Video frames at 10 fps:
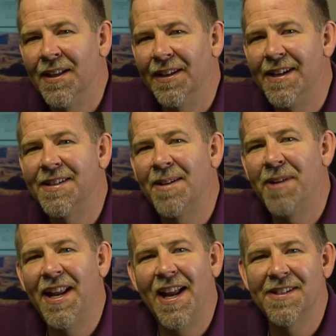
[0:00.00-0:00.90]
Latest
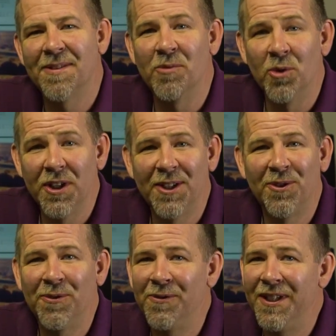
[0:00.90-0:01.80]
update has some really
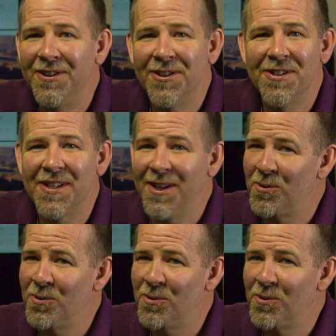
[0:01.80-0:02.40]
cool features that